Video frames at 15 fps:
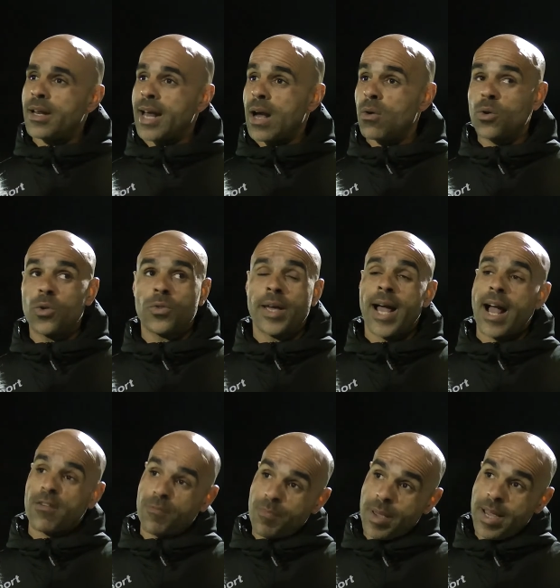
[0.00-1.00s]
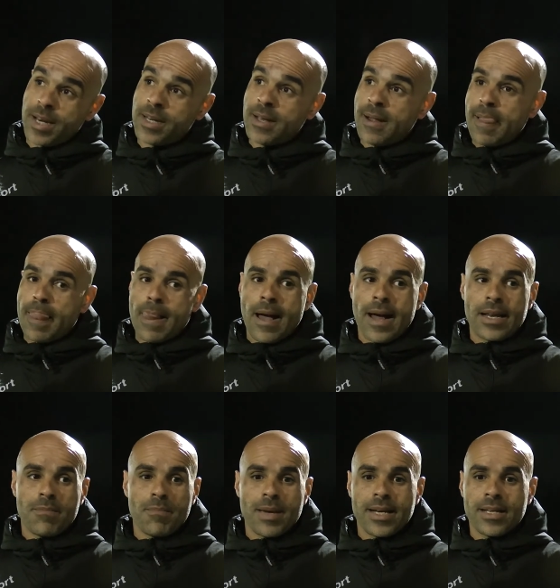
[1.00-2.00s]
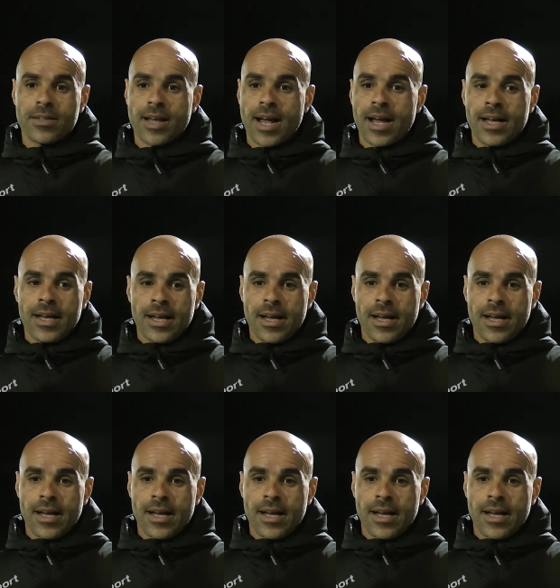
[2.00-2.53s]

how good they have been, and it means that